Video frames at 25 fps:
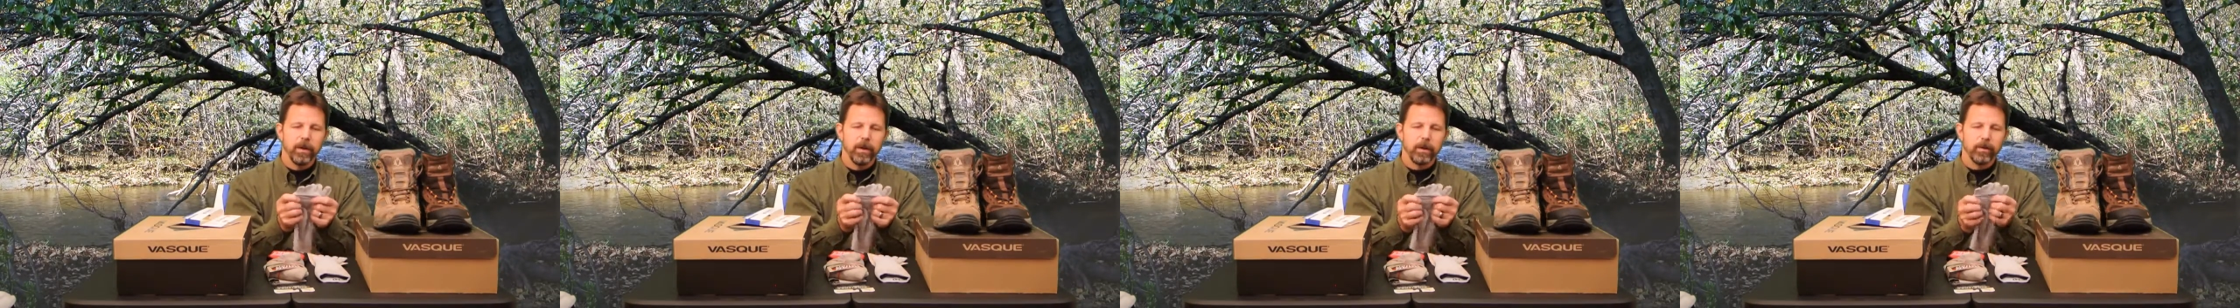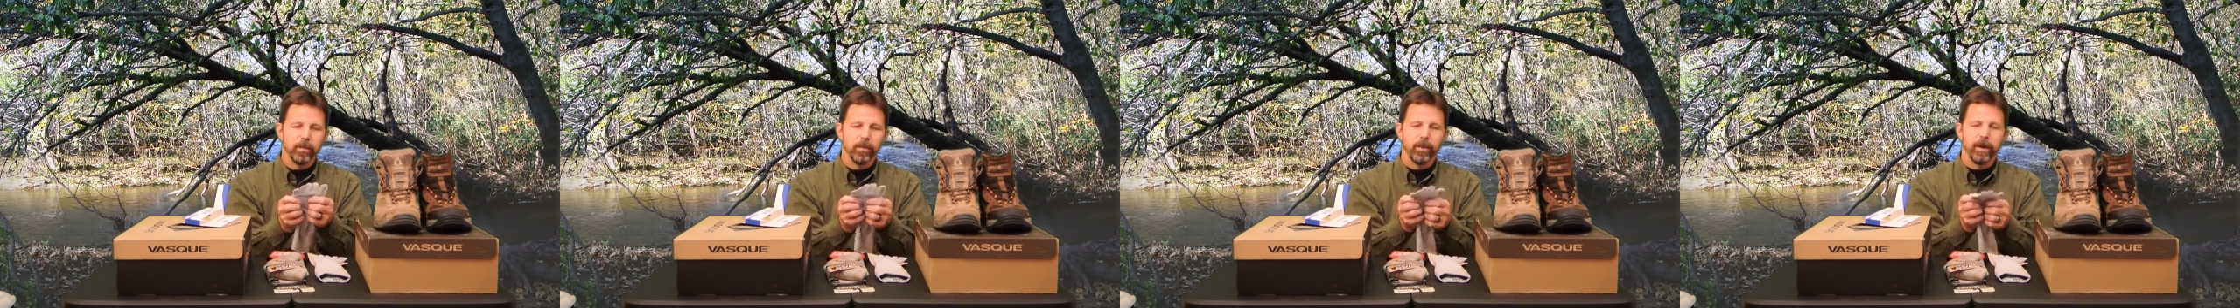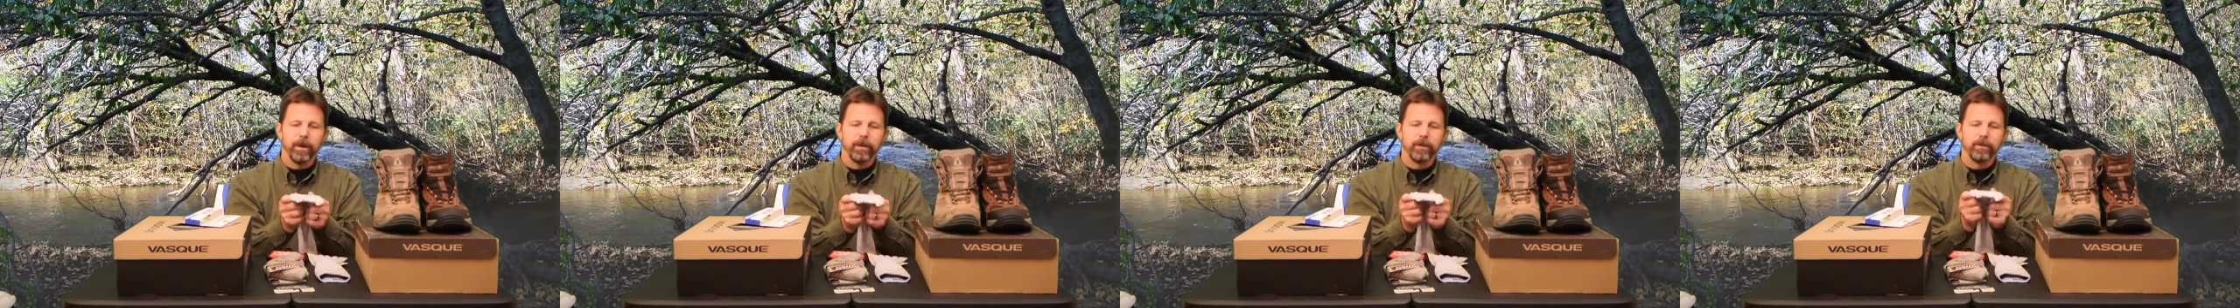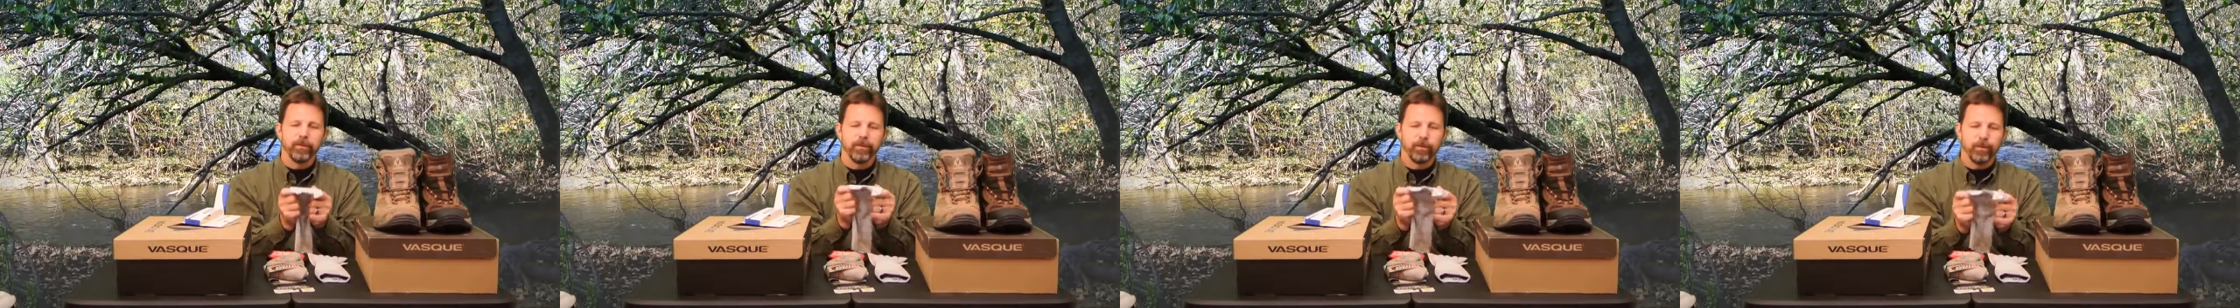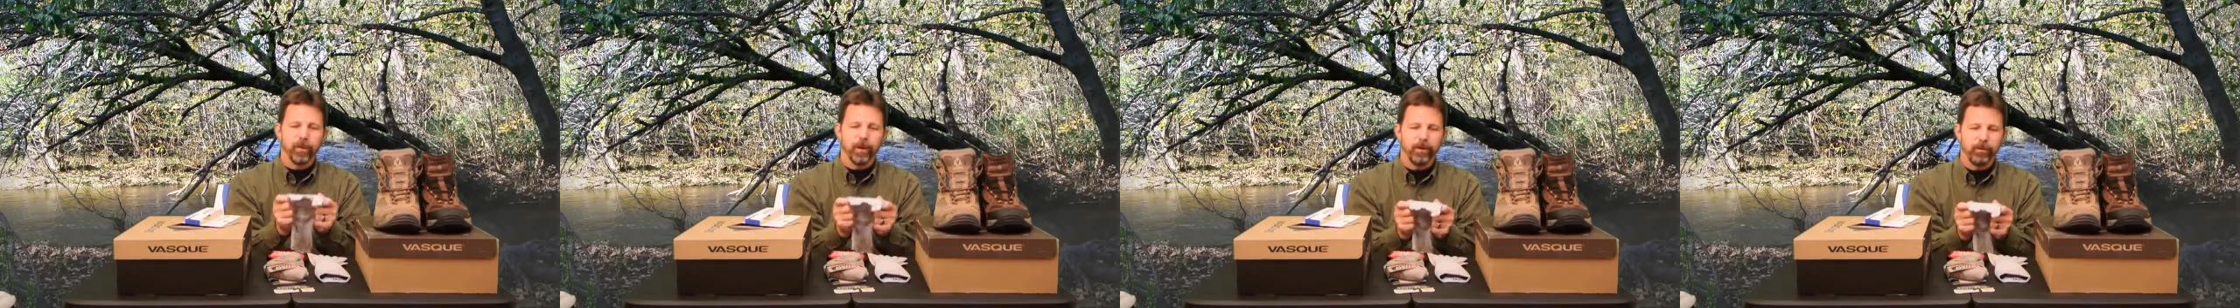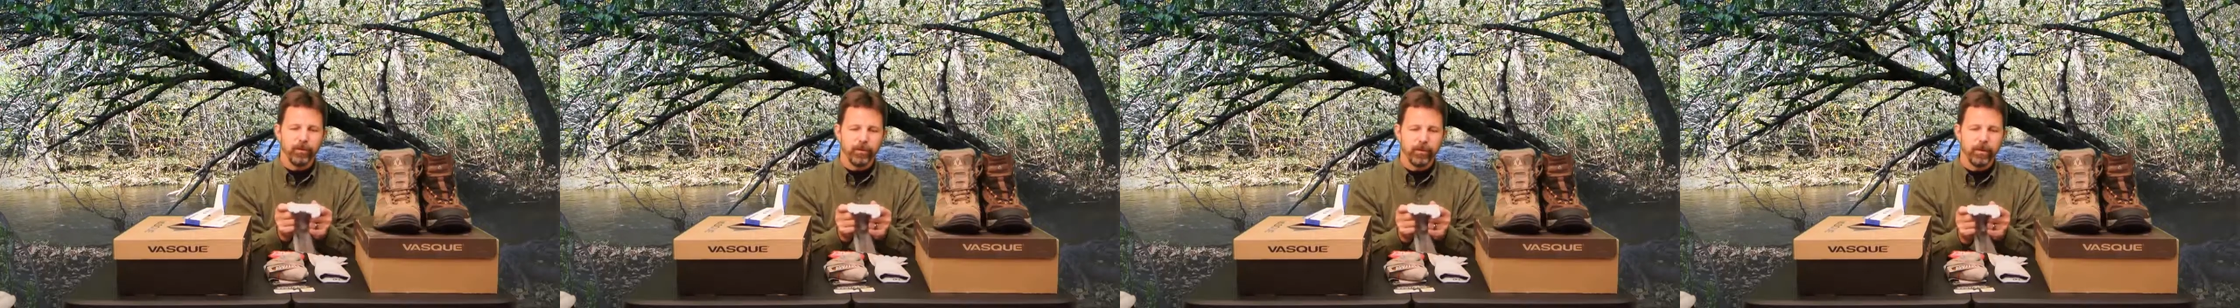creates
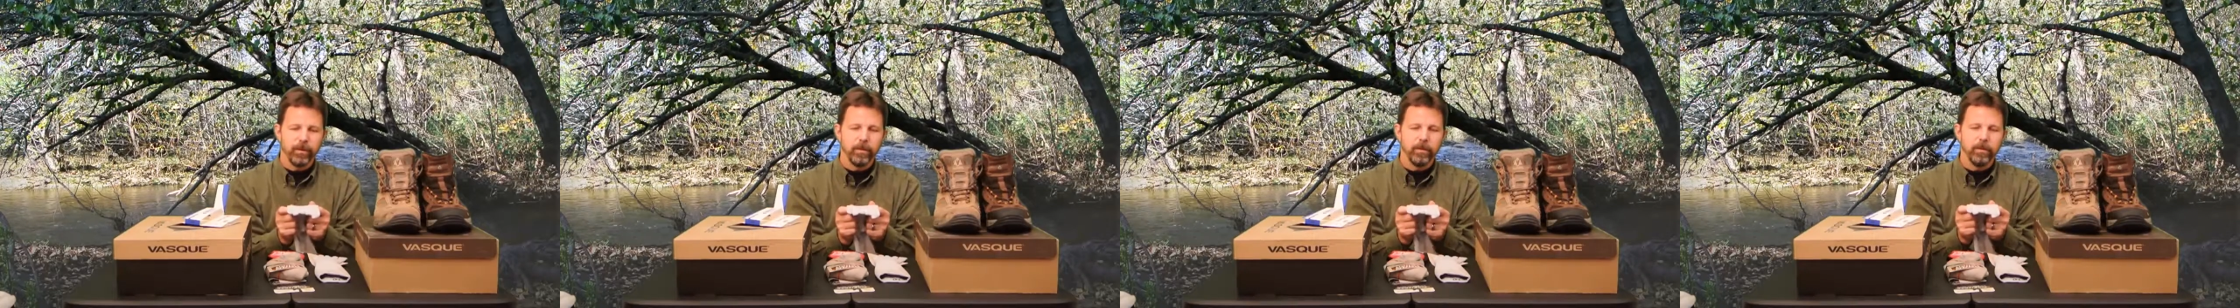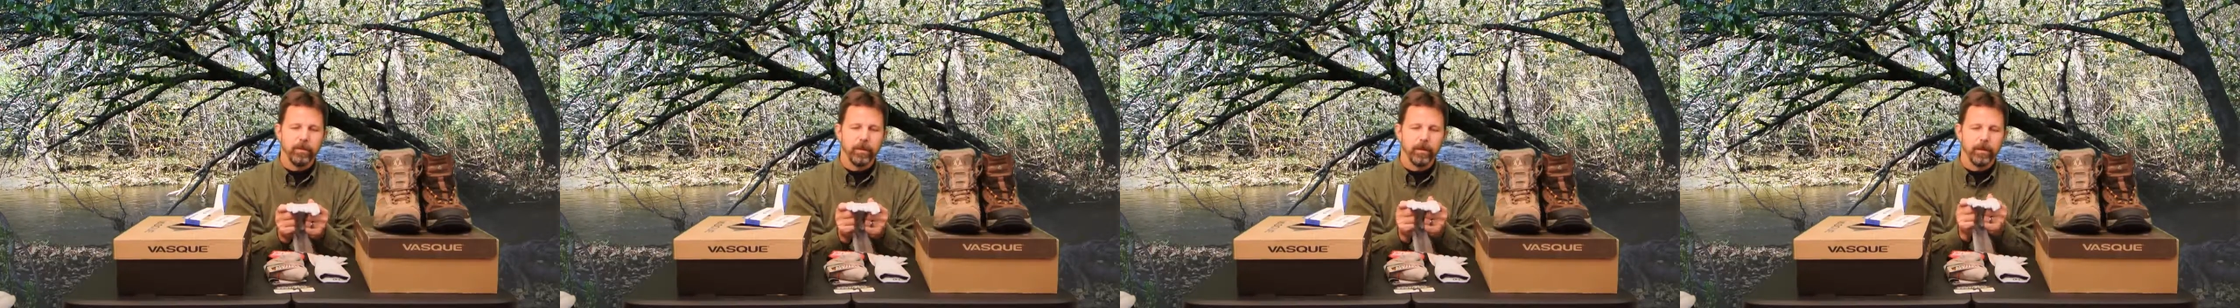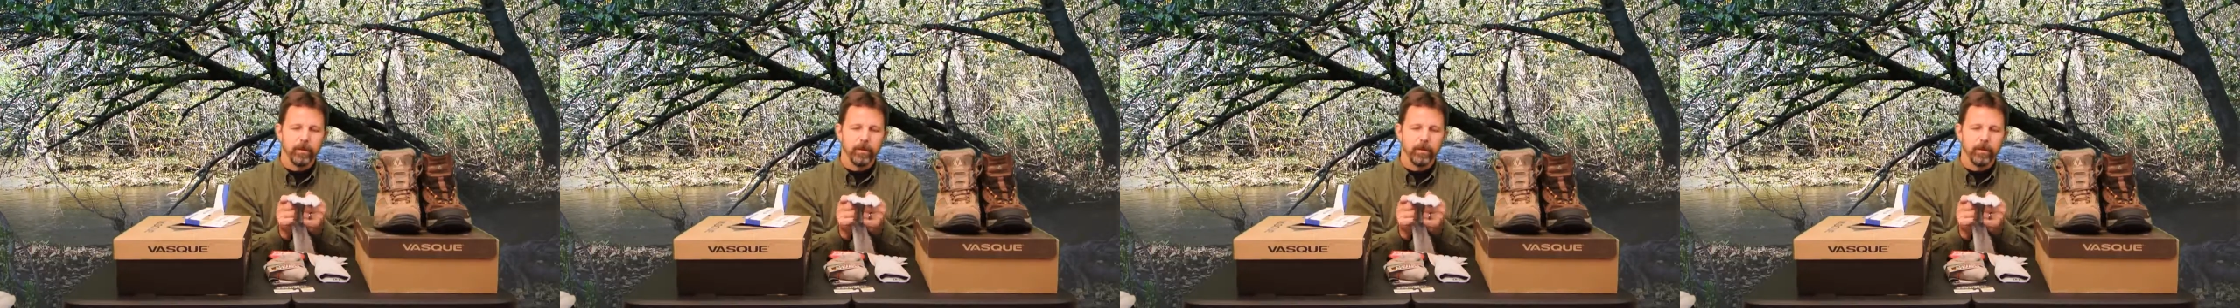friction,